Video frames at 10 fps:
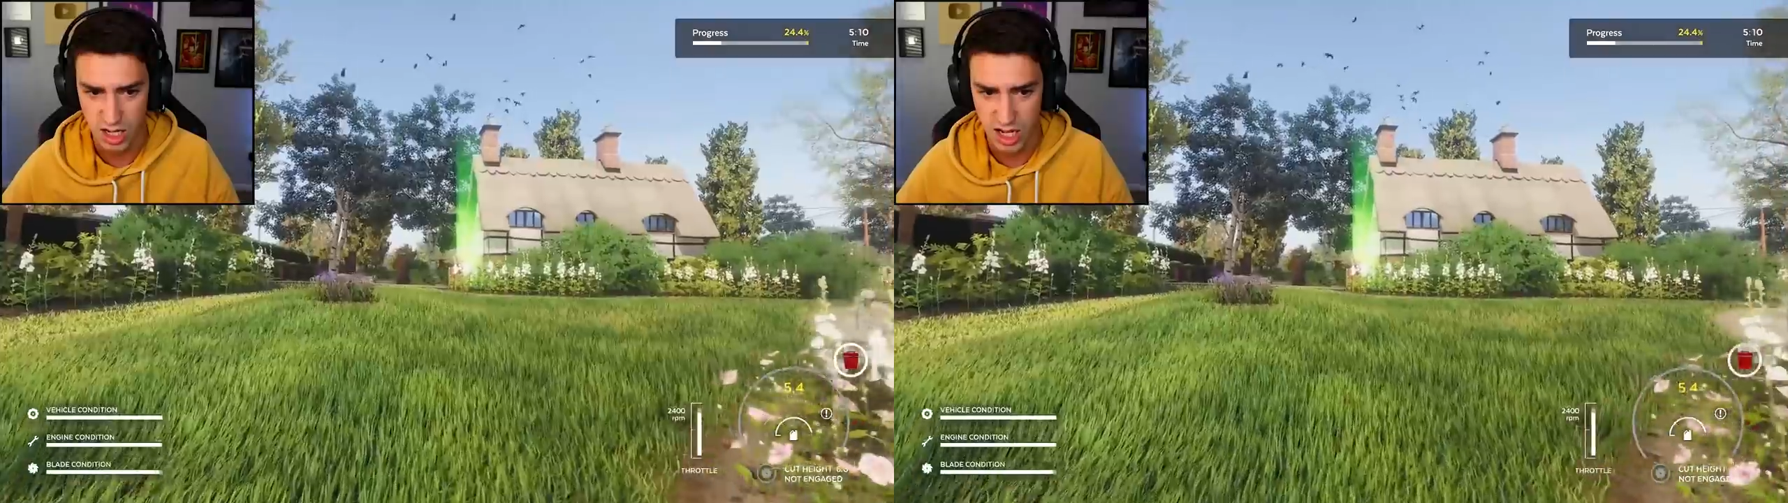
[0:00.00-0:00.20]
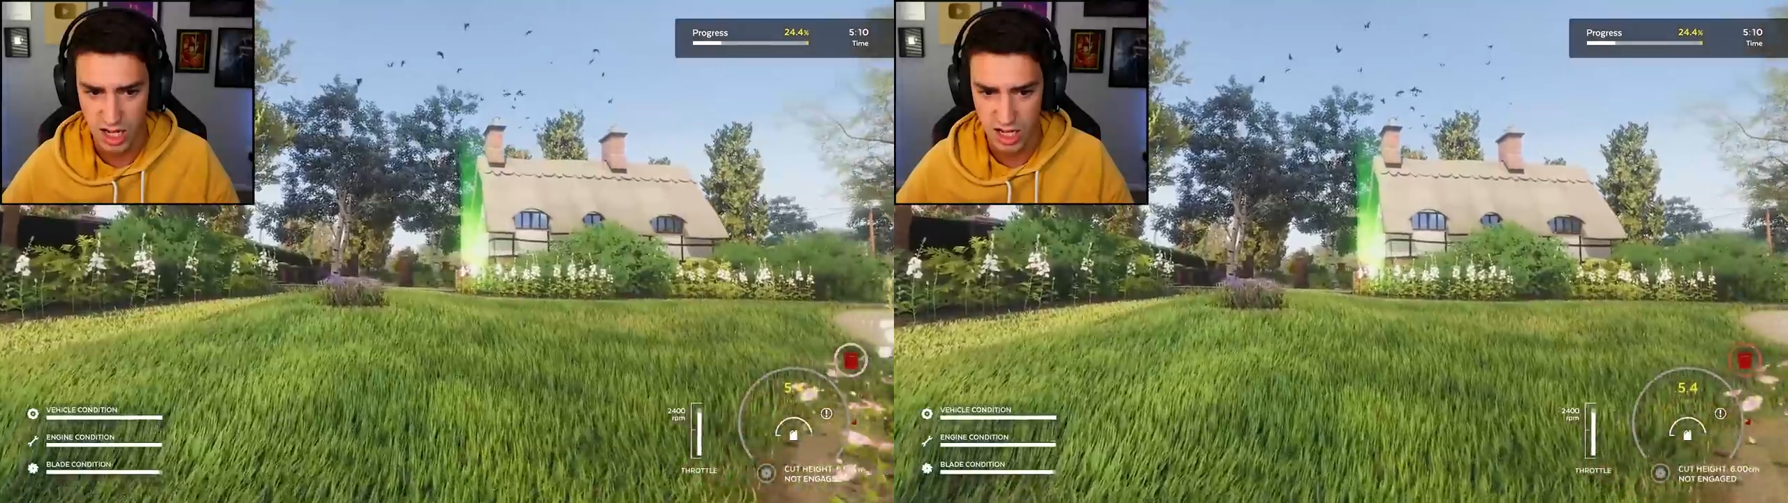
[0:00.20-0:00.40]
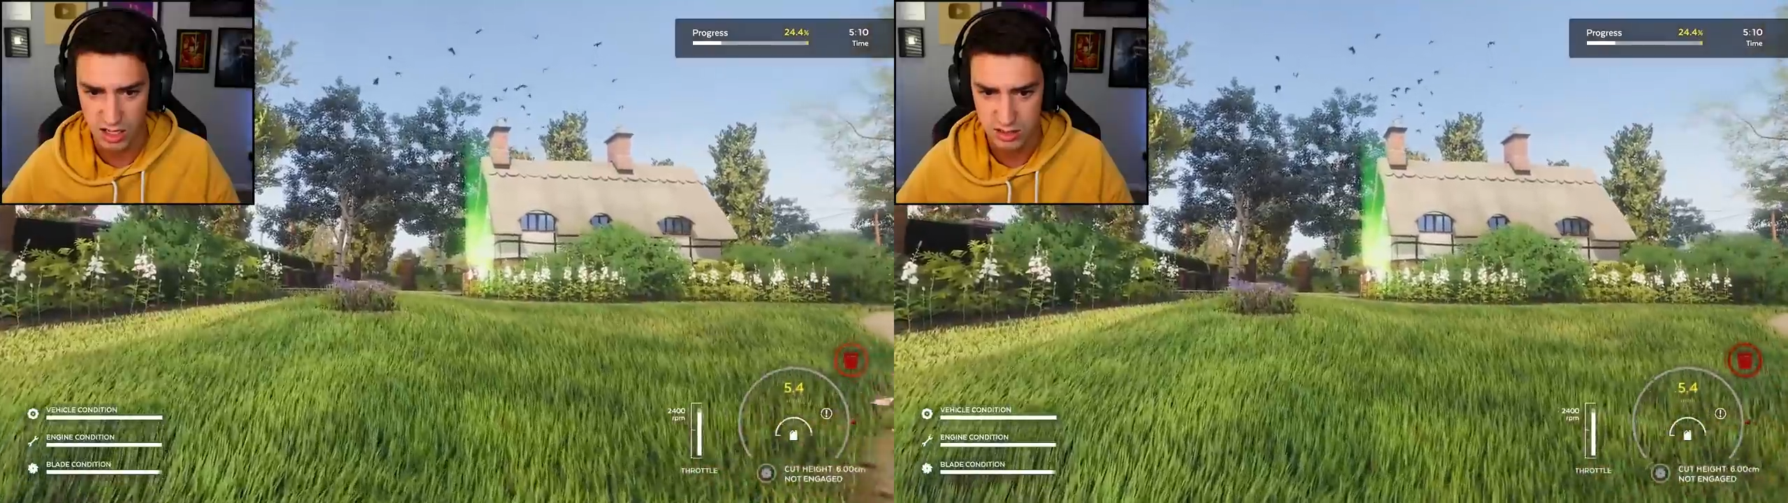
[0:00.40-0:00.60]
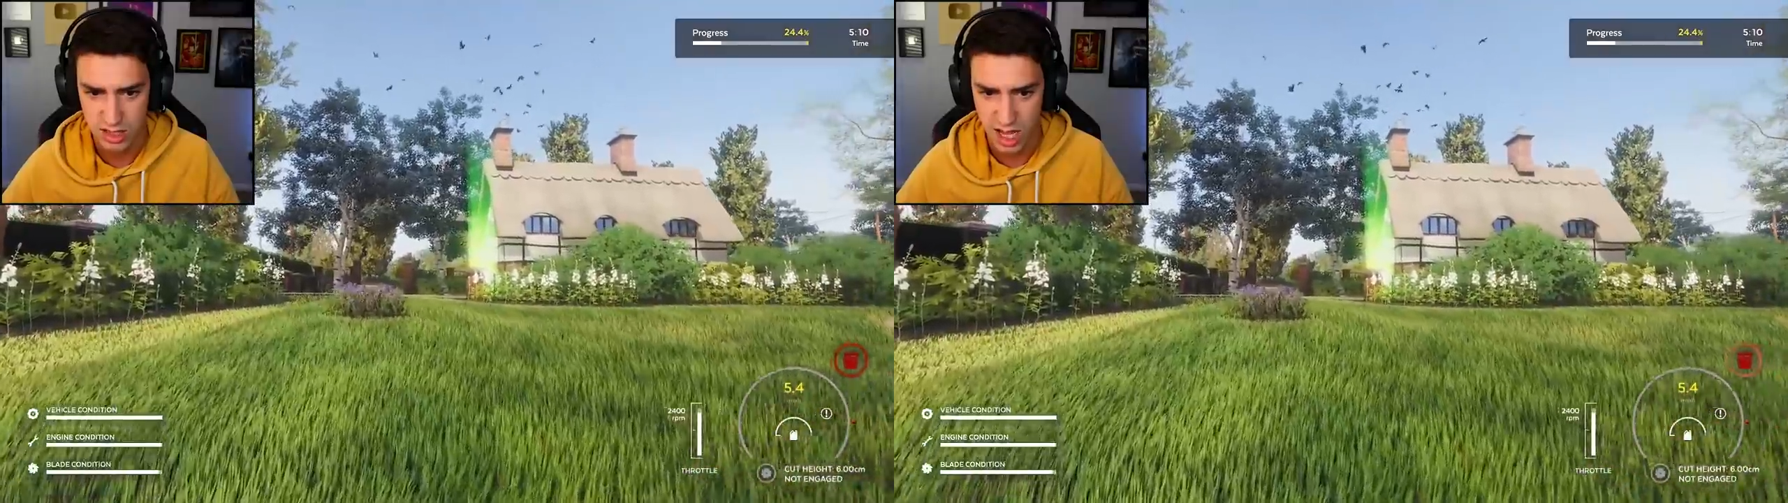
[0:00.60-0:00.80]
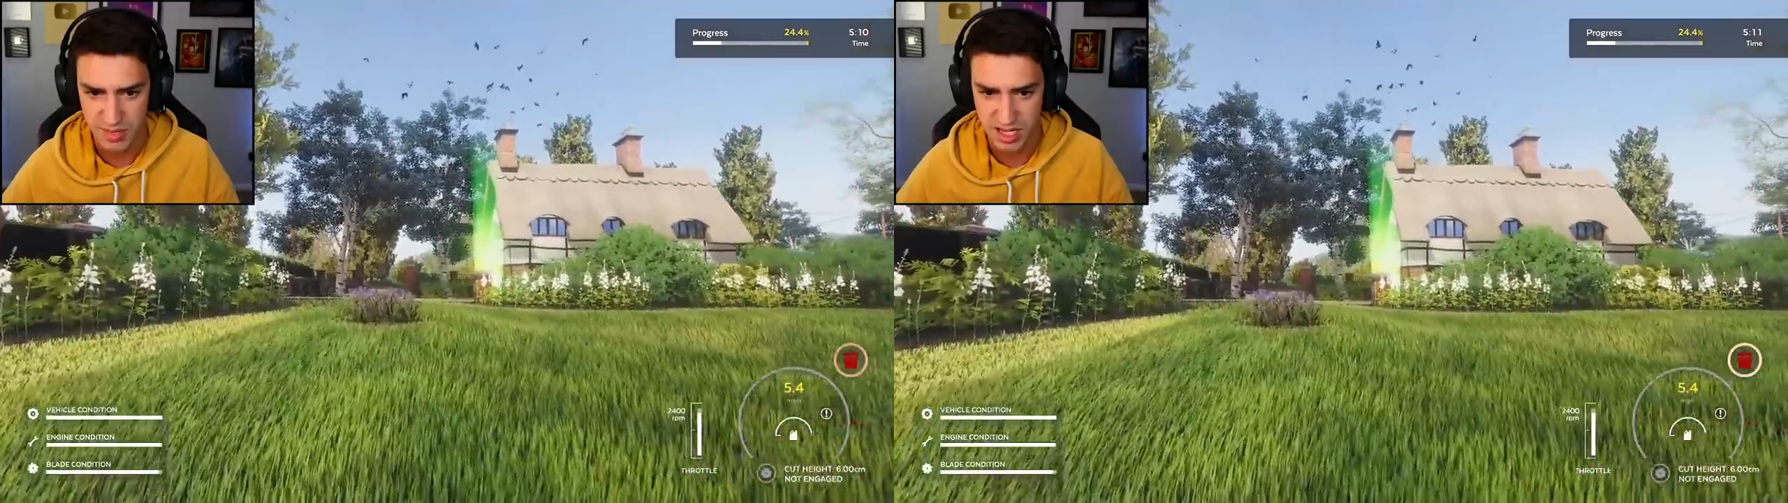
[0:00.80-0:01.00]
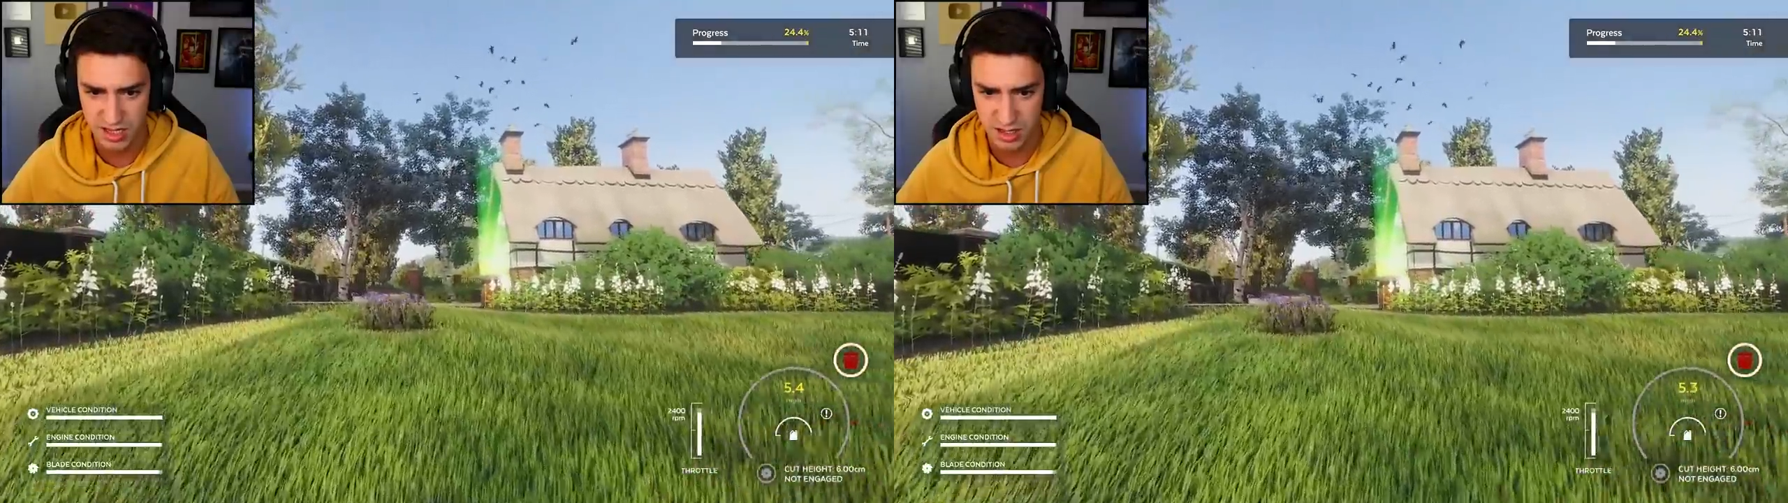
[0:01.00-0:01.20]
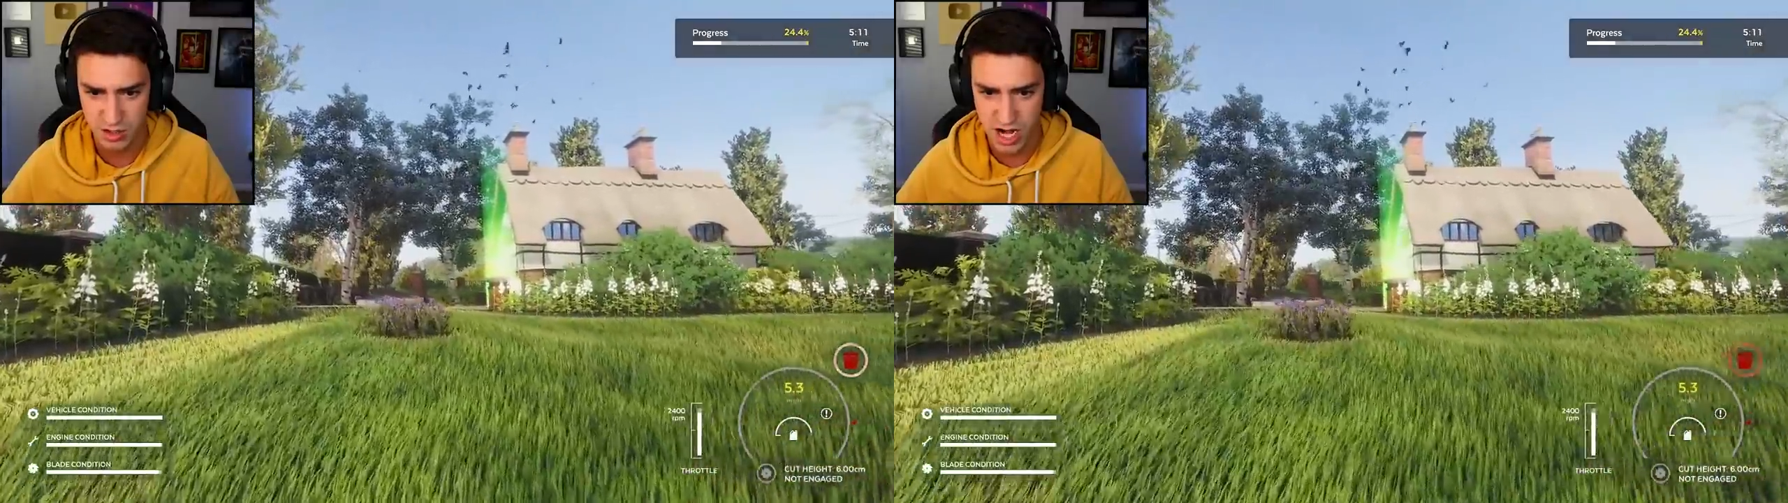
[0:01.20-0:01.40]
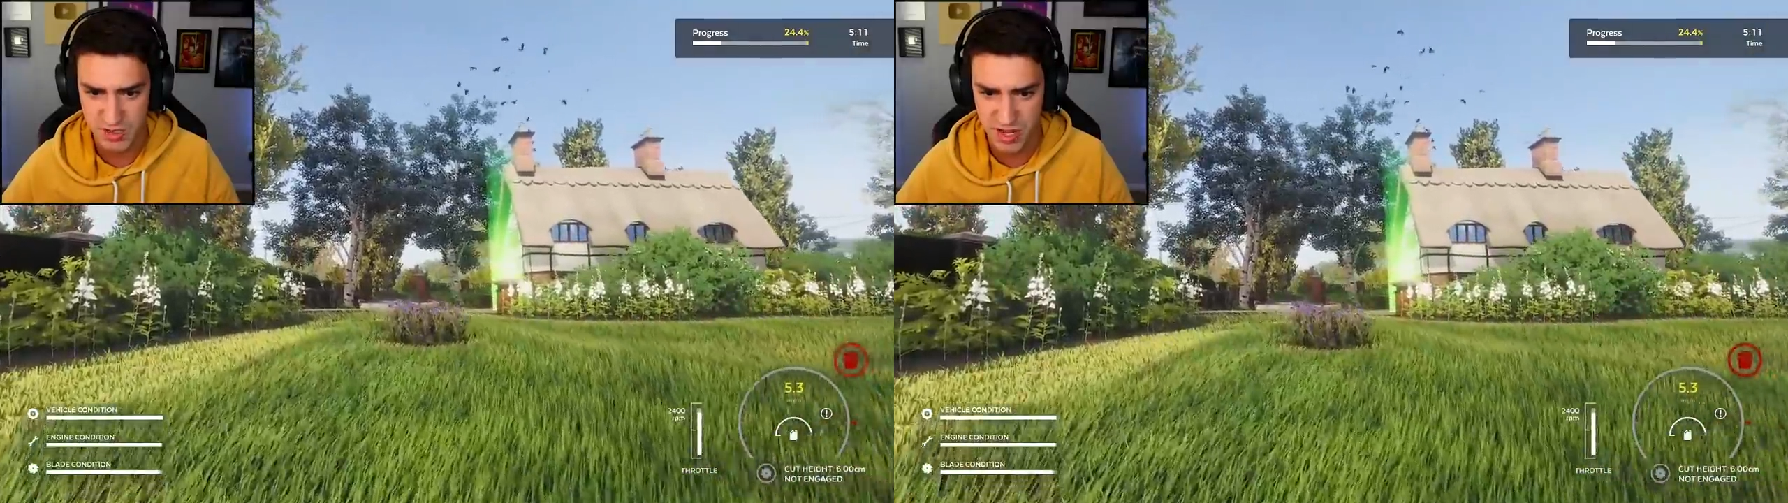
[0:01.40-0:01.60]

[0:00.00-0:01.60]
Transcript: Aha. I bet the grass